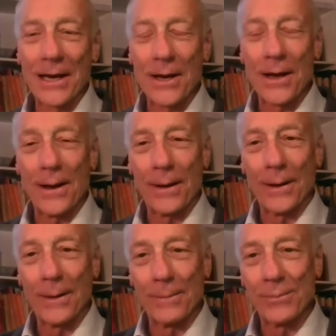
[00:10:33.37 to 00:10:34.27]

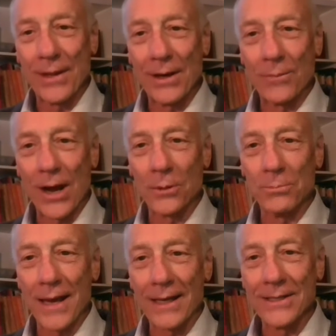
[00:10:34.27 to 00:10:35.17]
a round
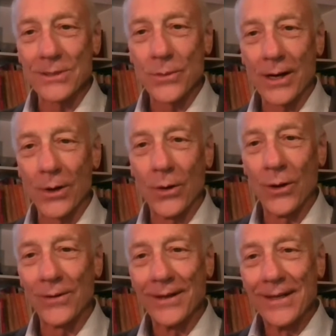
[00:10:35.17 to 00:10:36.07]
peg in a square
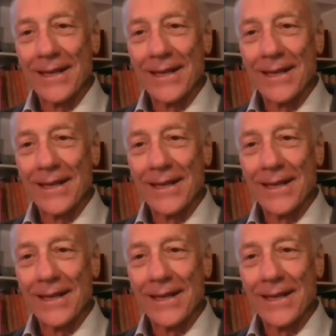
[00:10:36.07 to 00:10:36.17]
hole.